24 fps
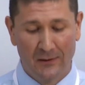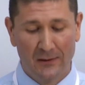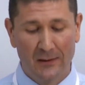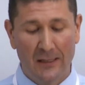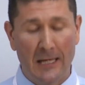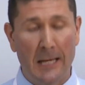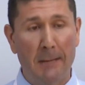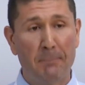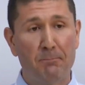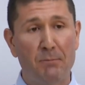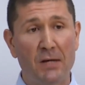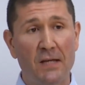
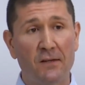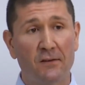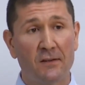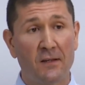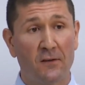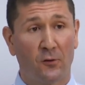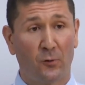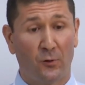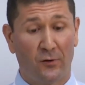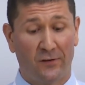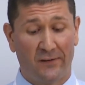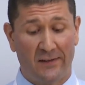in business
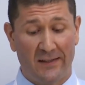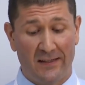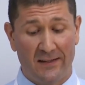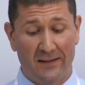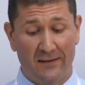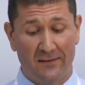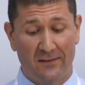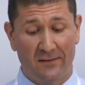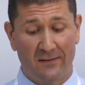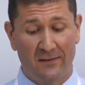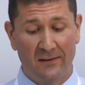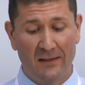
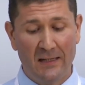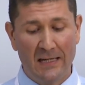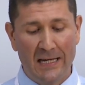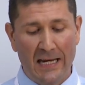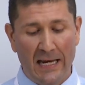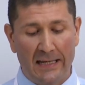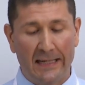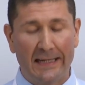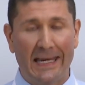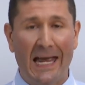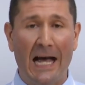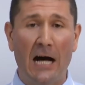receipts and
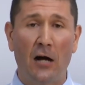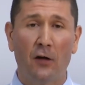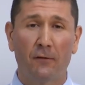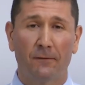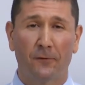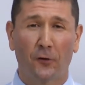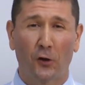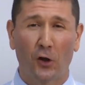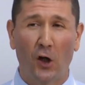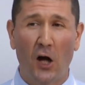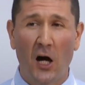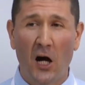account
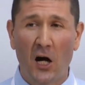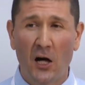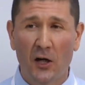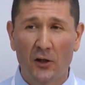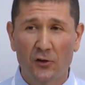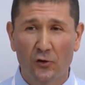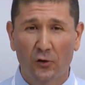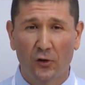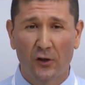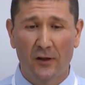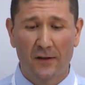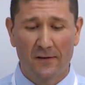for
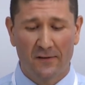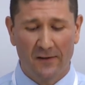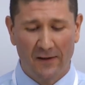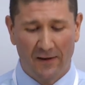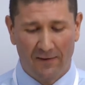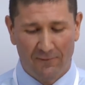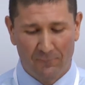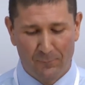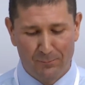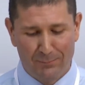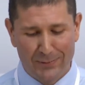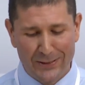hundreds of
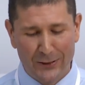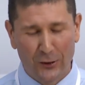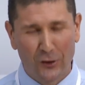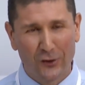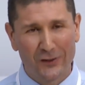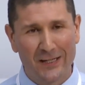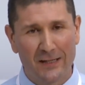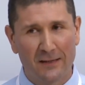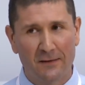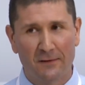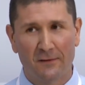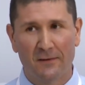
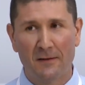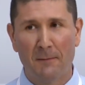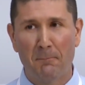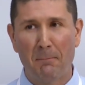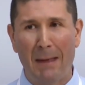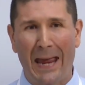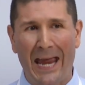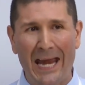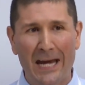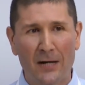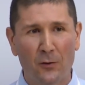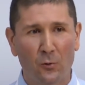billions in
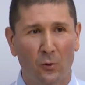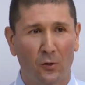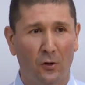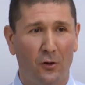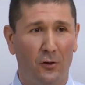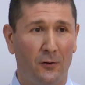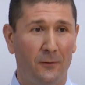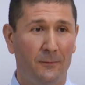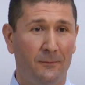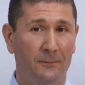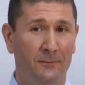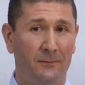payroll.
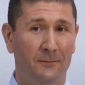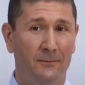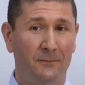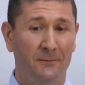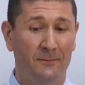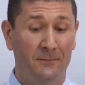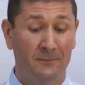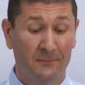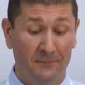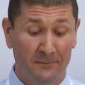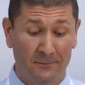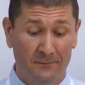
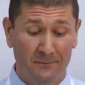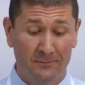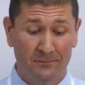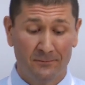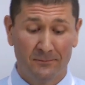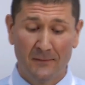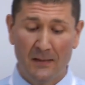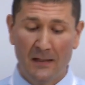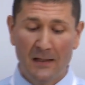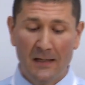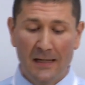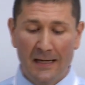
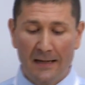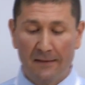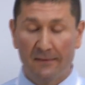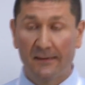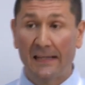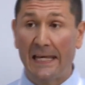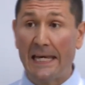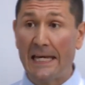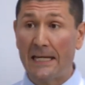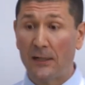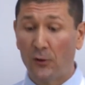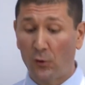It's
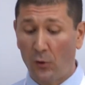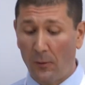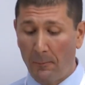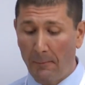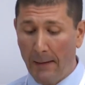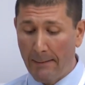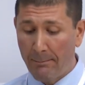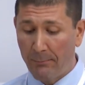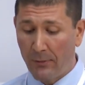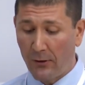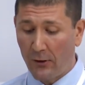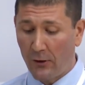key to
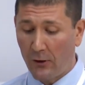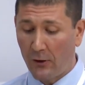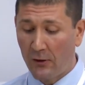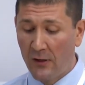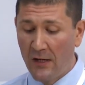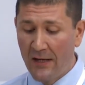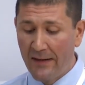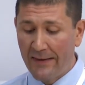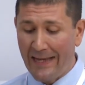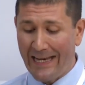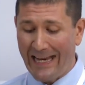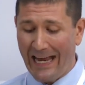remember
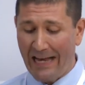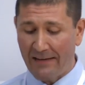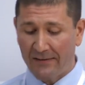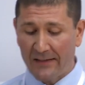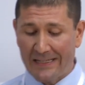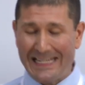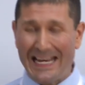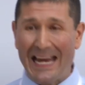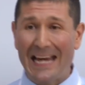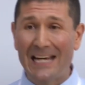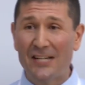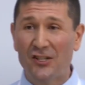that as a
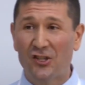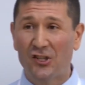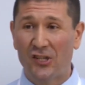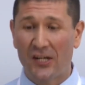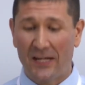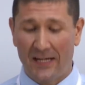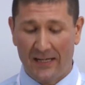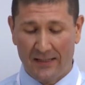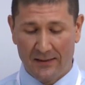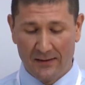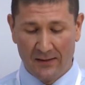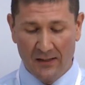
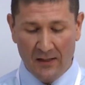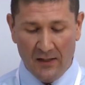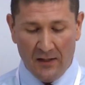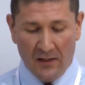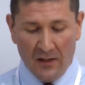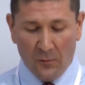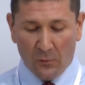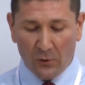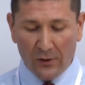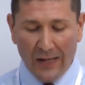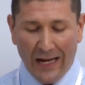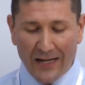nation,
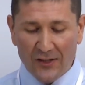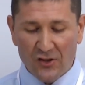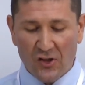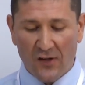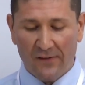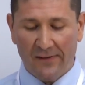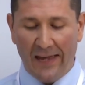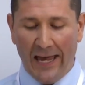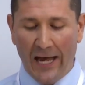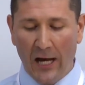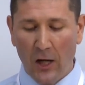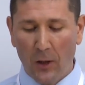we're not just
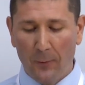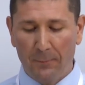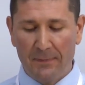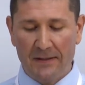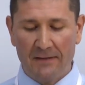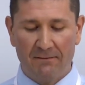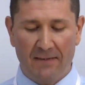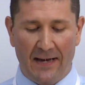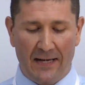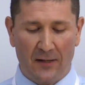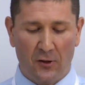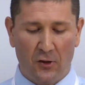helping
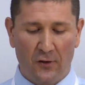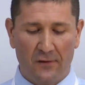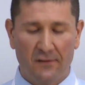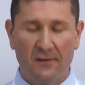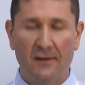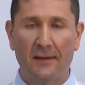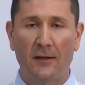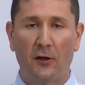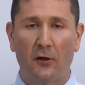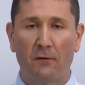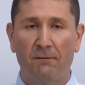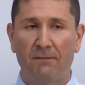veterans and
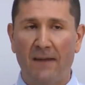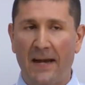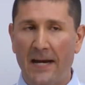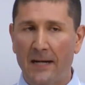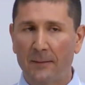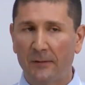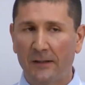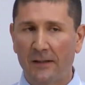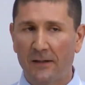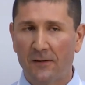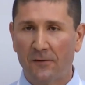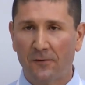their
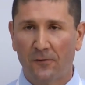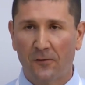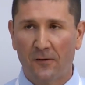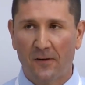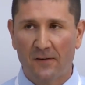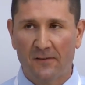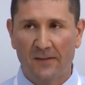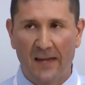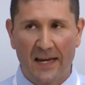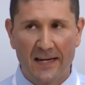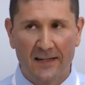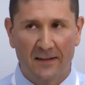families for the
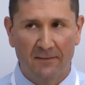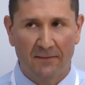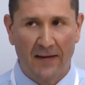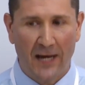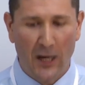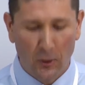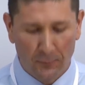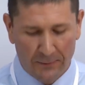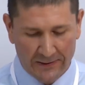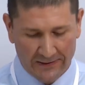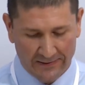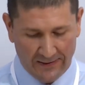sake of
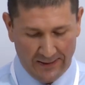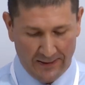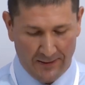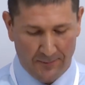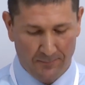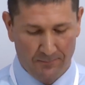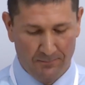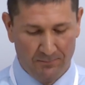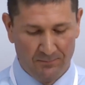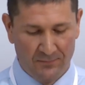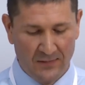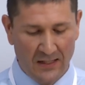helping them.
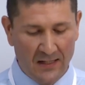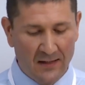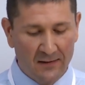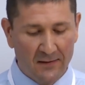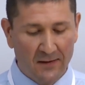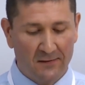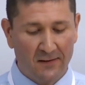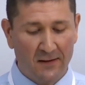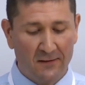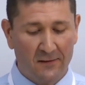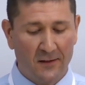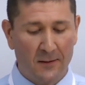This
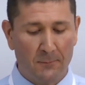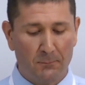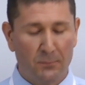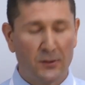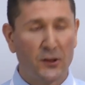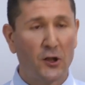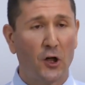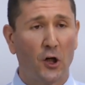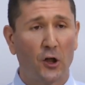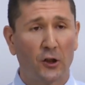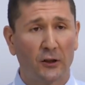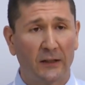isn't
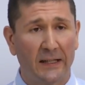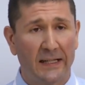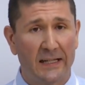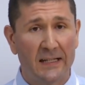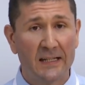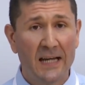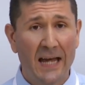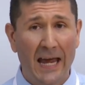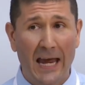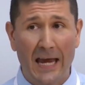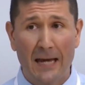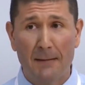purely
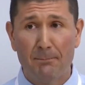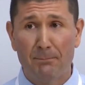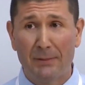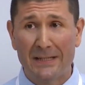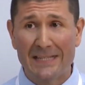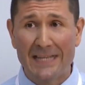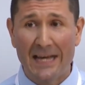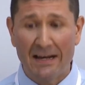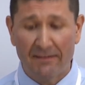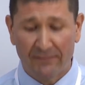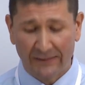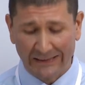a
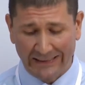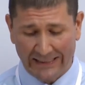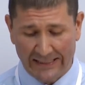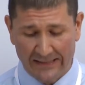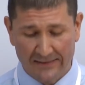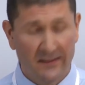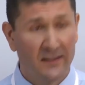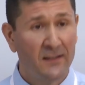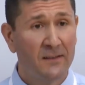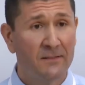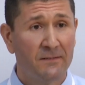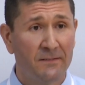benevolent
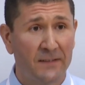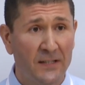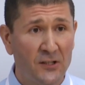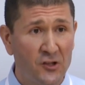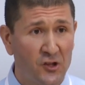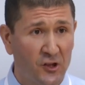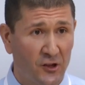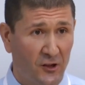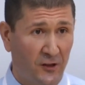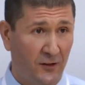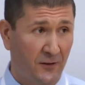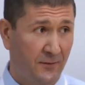
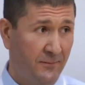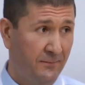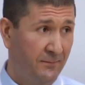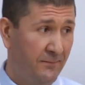venture.